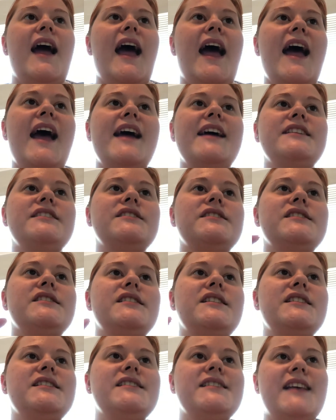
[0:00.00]
And
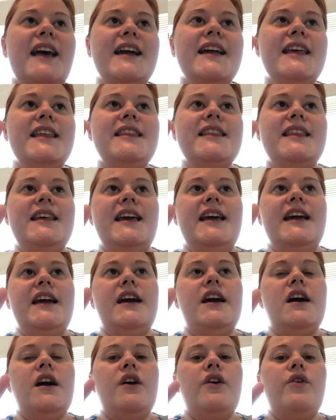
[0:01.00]
the second
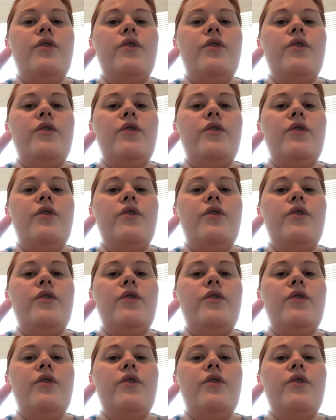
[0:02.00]
thing,